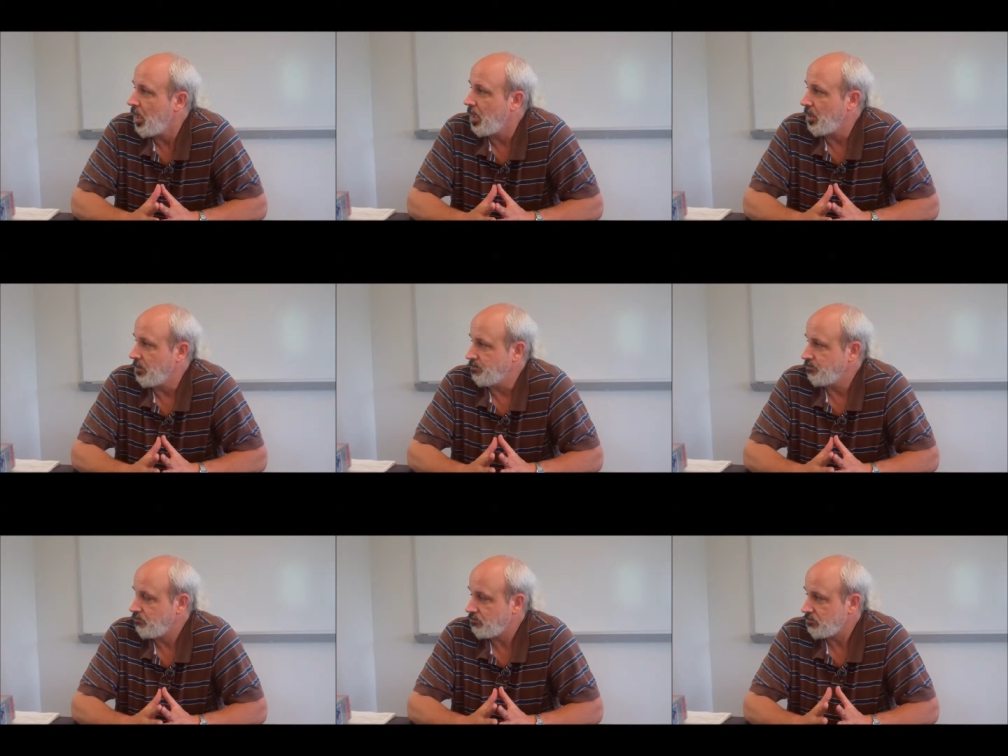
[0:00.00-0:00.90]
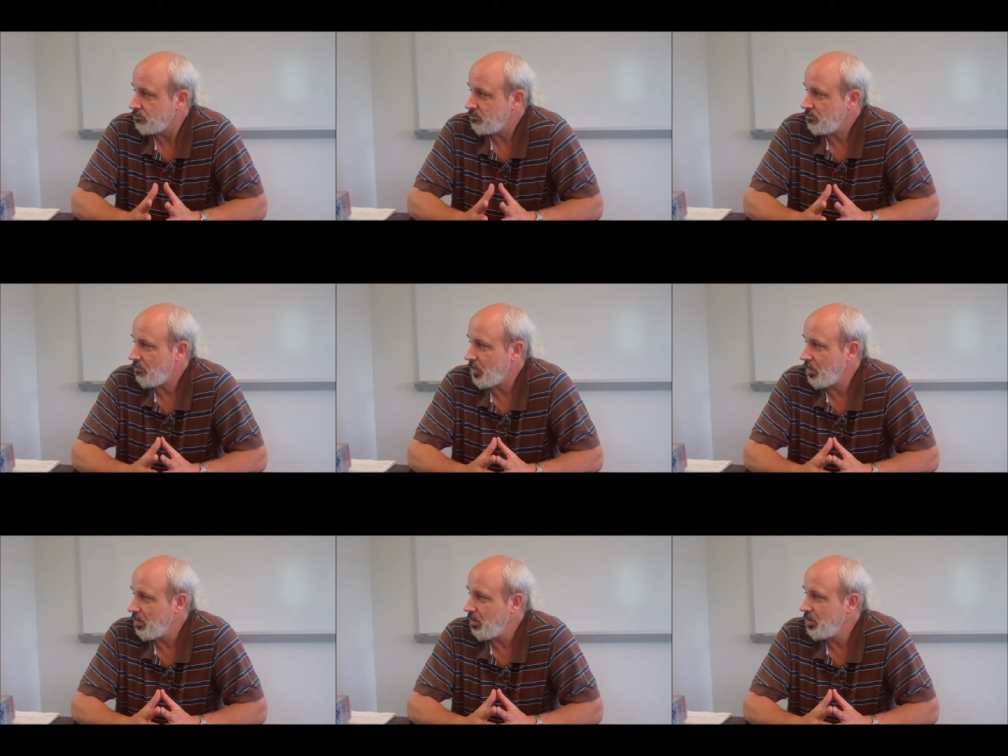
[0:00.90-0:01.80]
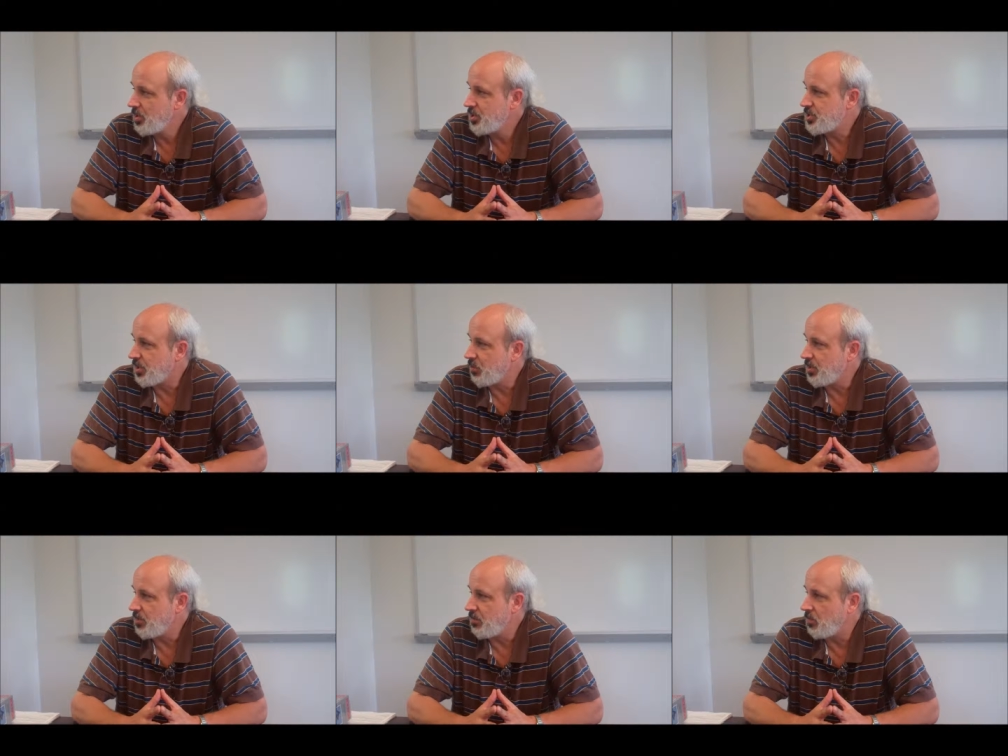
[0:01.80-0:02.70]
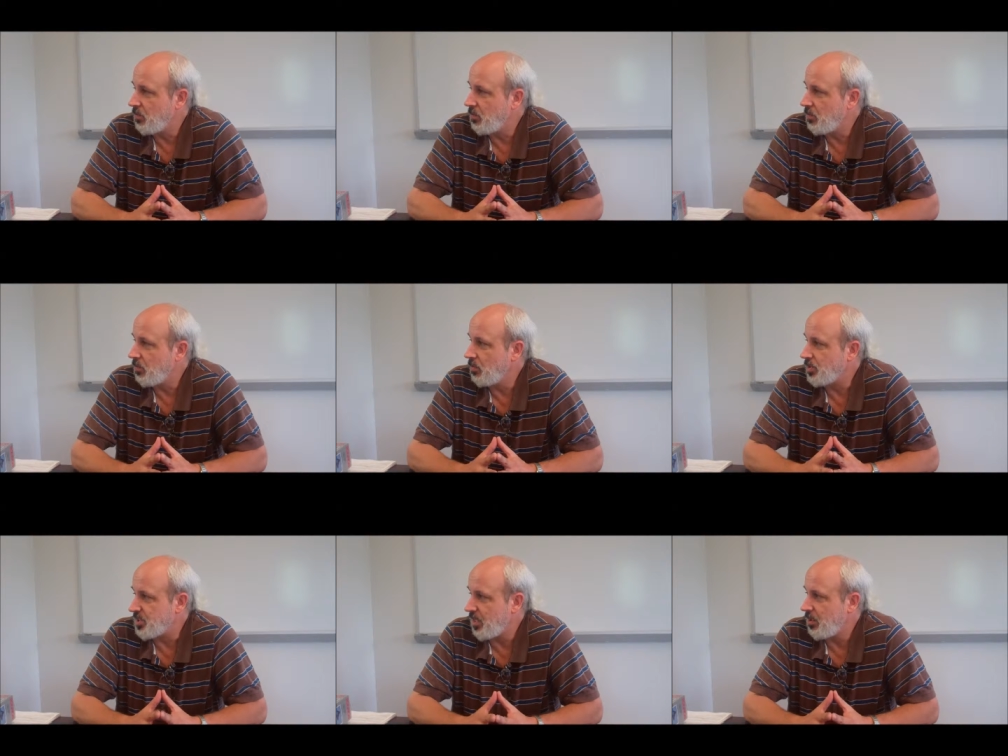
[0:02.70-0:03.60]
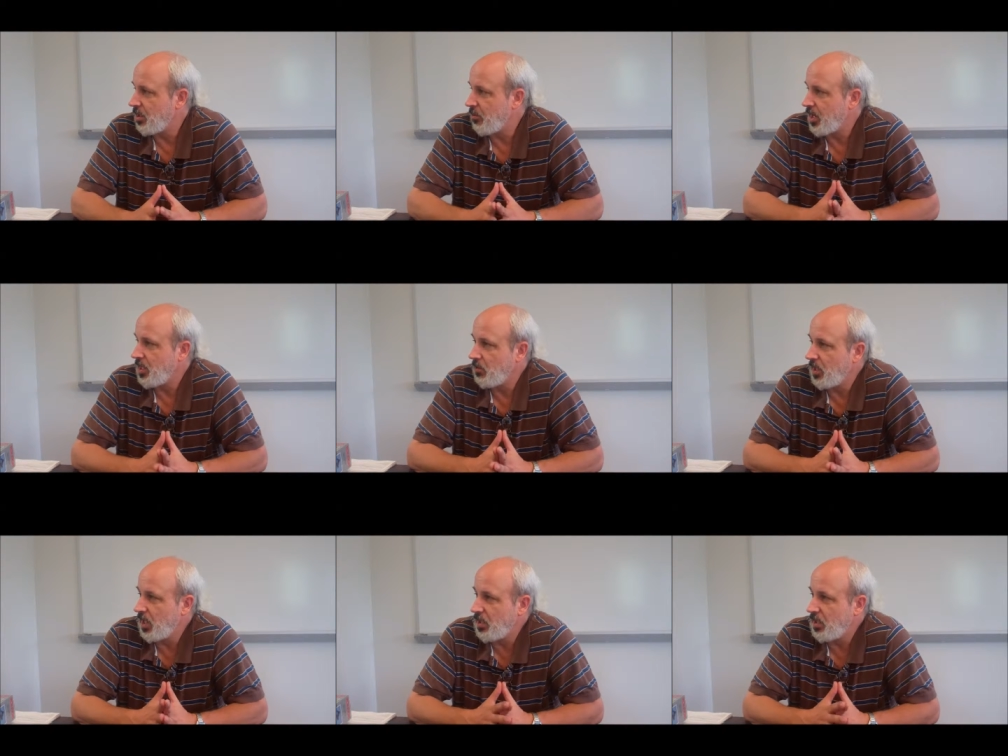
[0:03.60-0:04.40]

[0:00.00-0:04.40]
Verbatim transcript: Um, so we decided to go with Honeywell.